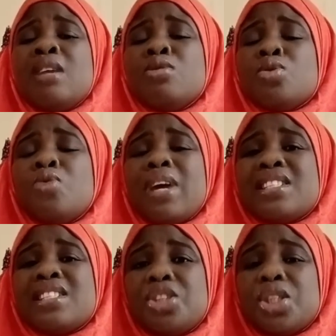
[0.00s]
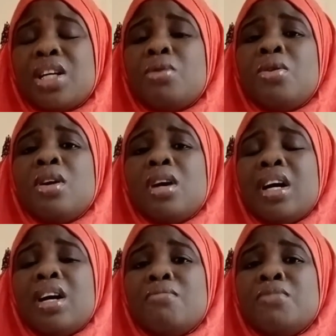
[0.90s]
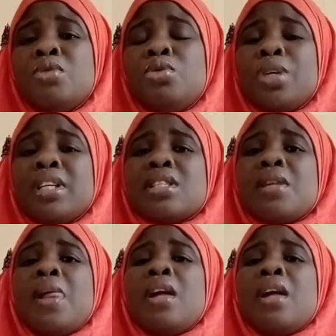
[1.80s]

2 essential nutrients: